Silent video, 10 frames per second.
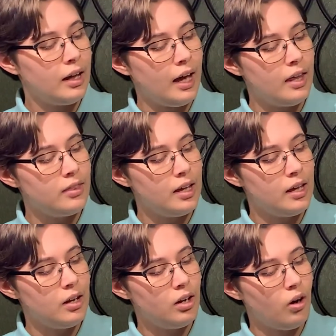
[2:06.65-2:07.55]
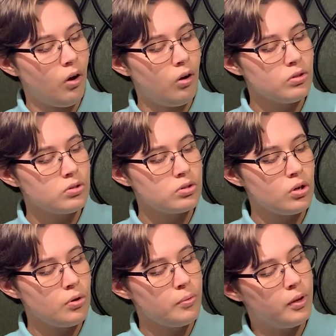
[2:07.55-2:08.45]
And then
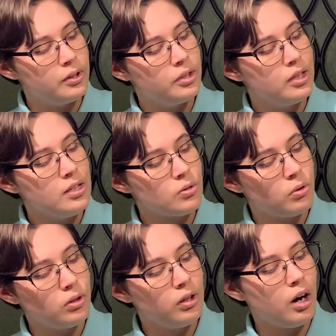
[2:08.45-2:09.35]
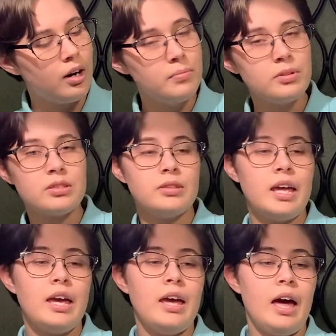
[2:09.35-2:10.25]
also these oral arms,
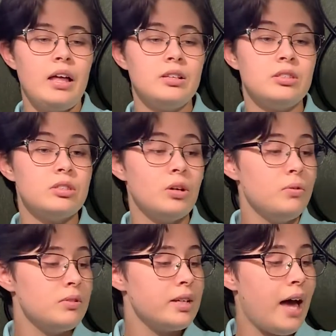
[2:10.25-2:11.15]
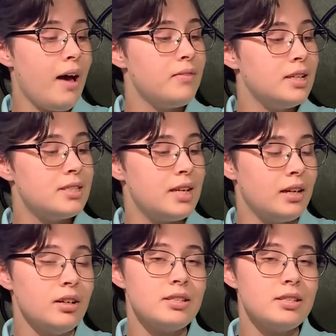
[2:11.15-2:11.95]
they don't have any stingers.